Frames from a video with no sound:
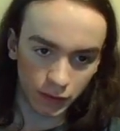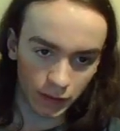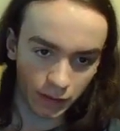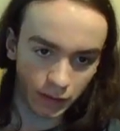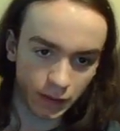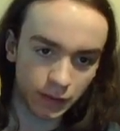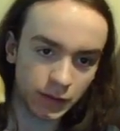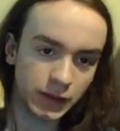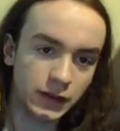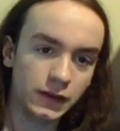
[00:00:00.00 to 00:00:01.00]
Like
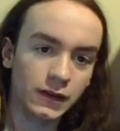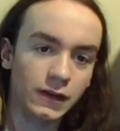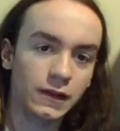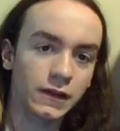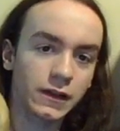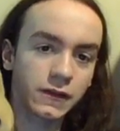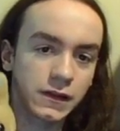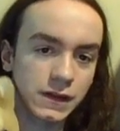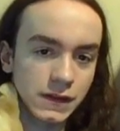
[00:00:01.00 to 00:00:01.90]
look at this. You